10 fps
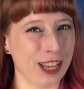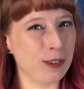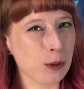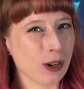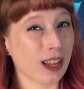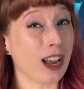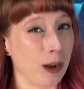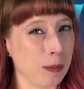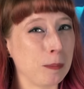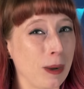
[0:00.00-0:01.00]
if you were to
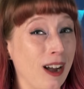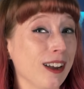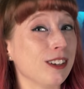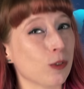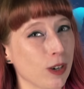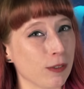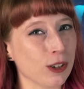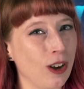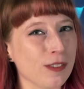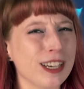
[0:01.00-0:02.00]
come up behind a river
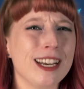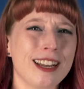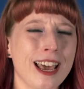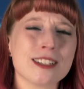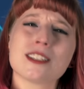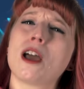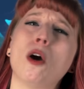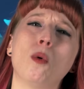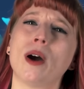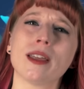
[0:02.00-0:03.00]
dolphin and ask,
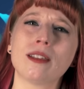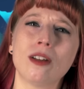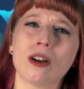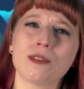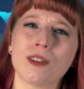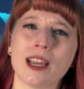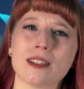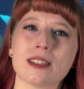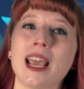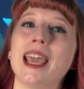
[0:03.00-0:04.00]
why the long
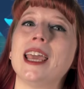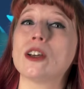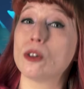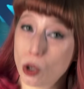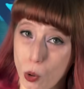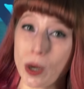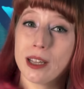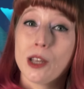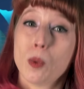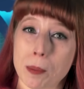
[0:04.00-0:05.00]
face? It could
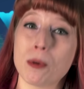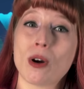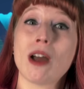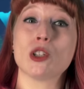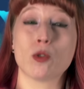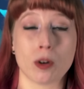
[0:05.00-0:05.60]
quickly whip around to